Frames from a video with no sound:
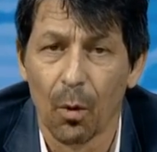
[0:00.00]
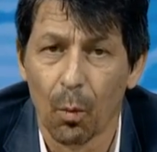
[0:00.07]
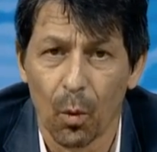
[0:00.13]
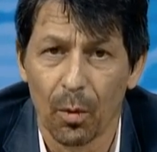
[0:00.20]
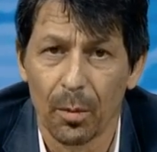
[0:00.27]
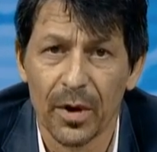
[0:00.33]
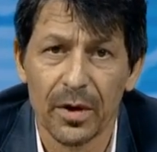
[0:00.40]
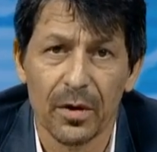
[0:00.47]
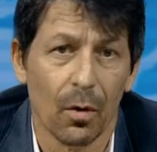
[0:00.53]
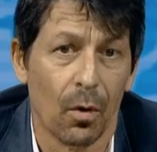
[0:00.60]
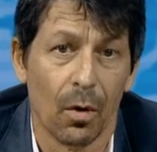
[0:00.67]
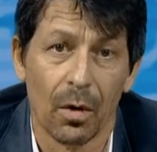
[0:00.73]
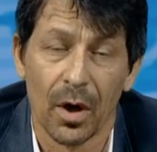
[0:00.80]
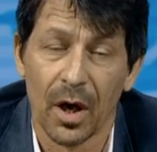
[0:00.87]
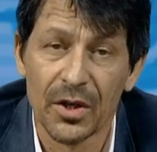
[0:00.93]
woman
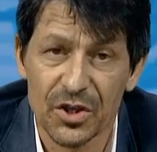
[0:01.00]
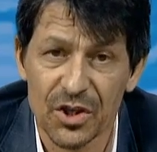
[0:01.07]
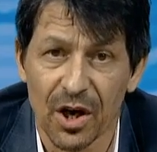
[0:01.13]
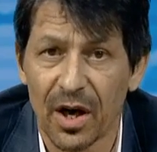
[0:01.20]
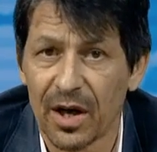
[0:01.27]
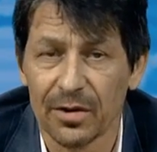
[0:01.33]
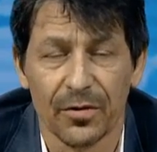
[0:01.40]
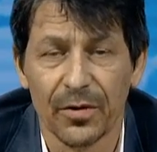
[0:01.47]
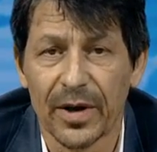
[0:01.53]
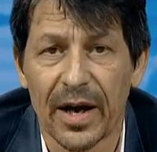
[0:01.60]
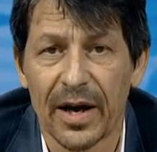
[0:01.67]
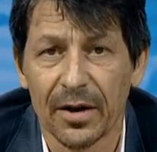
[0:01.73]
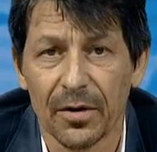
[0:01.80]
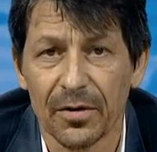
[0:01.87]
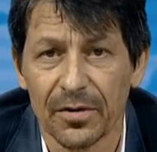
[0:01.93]
or a child who
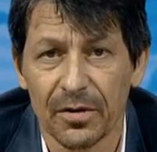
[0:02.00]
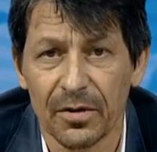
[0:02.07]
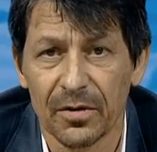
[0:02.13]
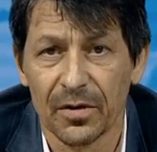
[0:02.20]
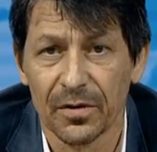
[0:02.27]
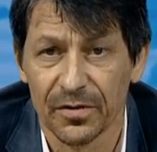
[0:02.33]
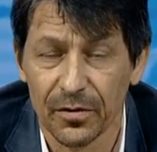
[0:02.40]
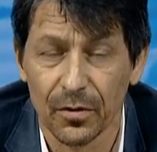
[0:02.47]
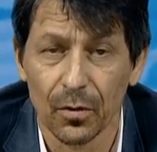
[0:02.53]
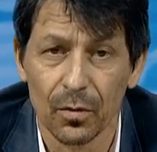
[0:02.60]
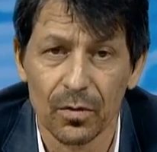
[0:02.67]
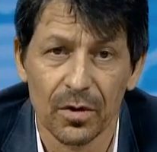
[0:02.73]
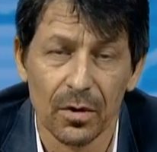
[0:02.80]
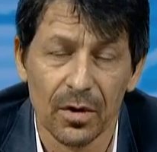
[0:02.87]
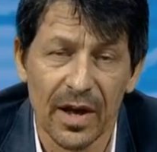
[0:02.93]
can't go to
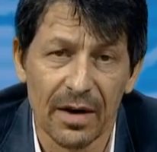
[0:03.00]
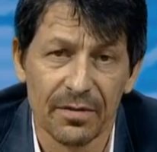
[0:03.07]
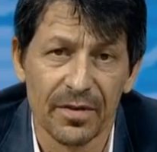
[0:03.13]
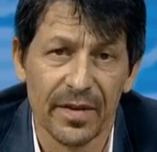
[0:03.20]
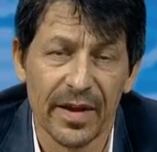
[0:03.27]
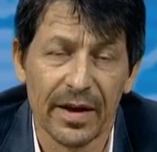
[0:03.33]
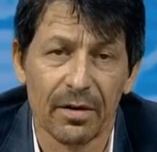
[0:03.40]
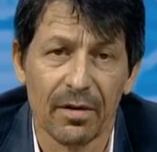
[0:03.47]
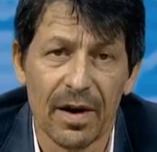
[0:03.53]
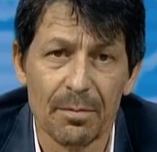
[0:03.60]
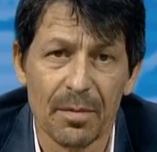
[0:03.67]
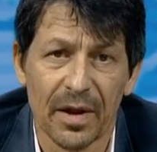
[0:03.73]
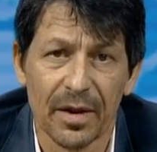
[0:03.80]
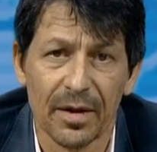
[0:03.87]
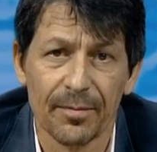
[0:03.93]
school to look after their
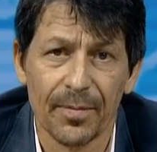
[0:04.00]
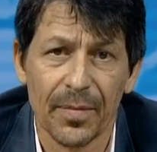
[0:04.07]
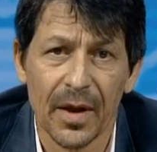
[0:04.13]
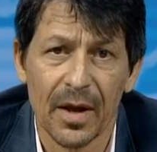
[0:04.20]
grandmother.